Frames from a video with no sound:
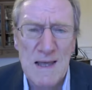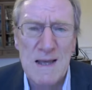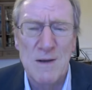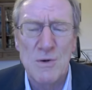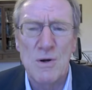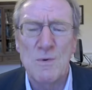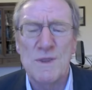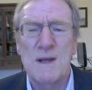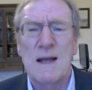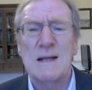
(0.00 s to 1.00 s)
with another
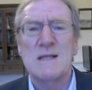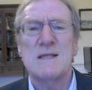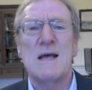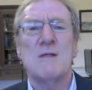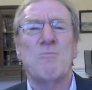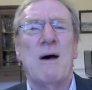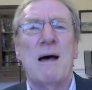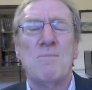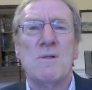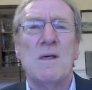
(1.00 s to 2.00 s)
country, with the United
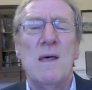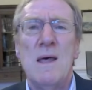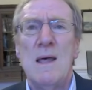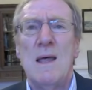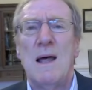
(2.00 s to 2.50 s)
States perhaps,